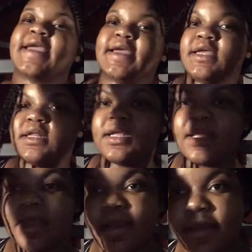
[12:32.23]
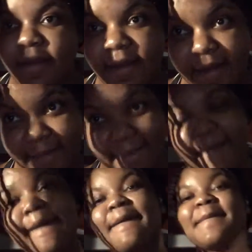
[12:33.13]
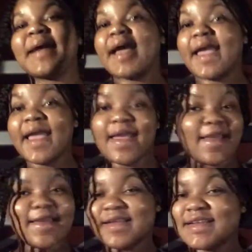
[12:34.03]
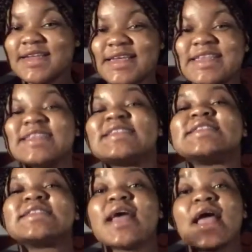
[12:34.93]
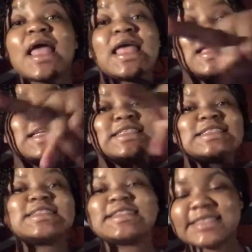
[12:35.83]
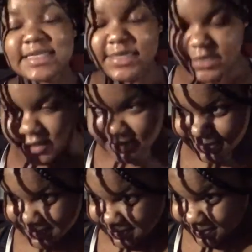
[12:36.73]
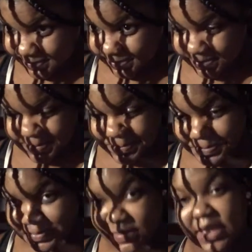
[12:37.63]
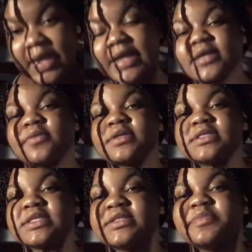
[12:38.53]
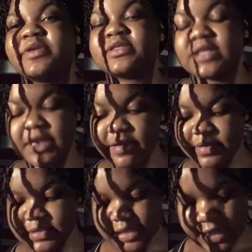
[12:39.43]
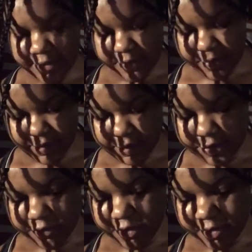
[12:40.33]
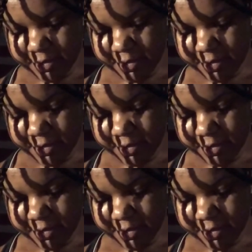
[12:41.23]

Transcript: And my head is done. Now I don't want to take this ponytail out because I am about to go dip